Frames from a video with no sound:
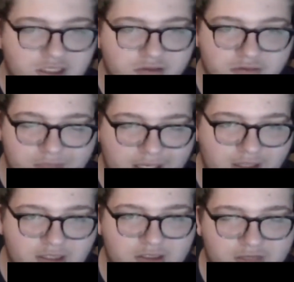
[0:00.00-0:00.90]
I'm not going to
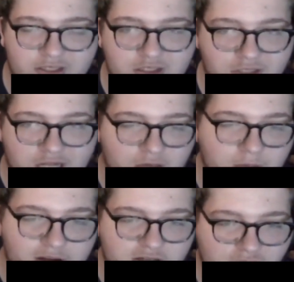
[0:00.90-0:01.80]
individually talk about each
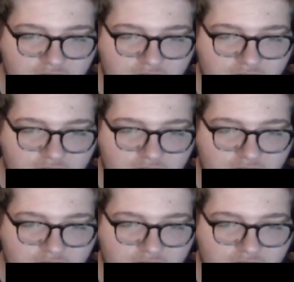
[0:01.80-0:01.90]
one.